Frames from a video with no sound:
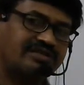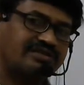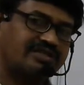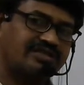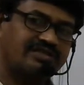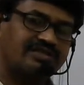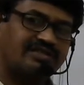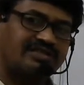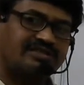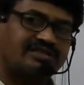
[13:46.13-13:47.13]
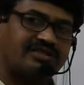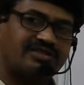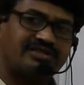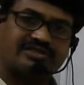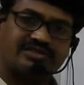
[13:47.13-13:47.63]
then there
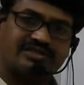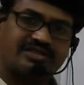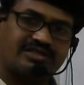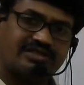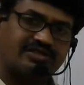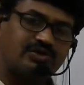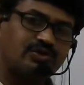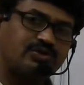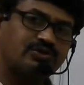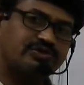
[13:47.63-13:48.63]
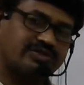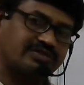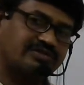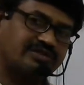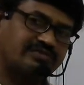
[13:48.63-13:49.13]
is no use.
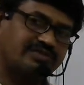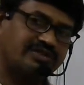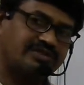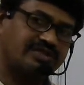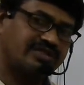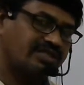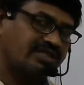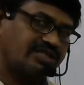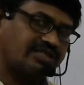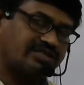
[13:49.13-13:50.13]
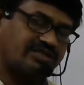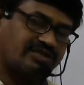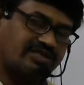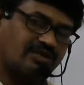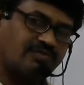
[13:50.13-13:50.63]
Means it is not
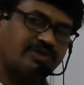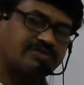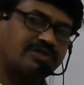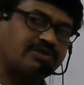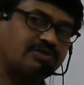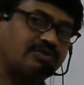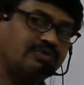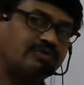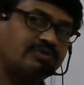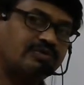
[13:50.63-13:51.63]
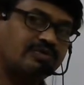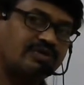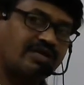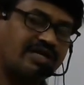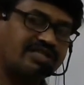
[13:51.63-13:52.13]
at all possible to
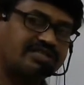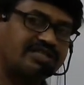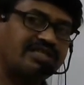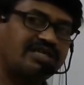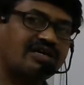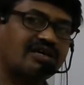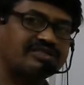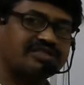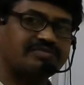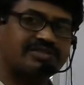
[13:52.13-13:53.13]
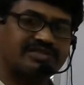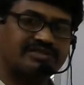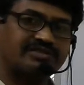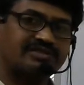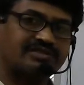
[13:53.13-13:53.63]
understand the concepts.
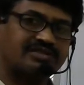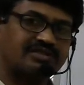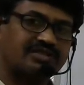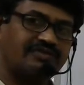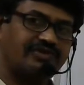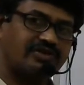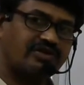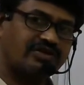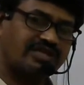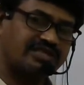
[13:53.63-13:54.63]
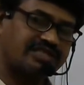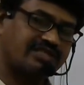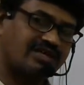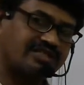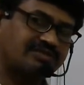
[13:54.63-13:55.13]
If you are not understand the
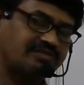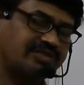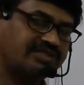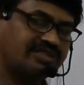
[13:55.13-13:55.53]
concept means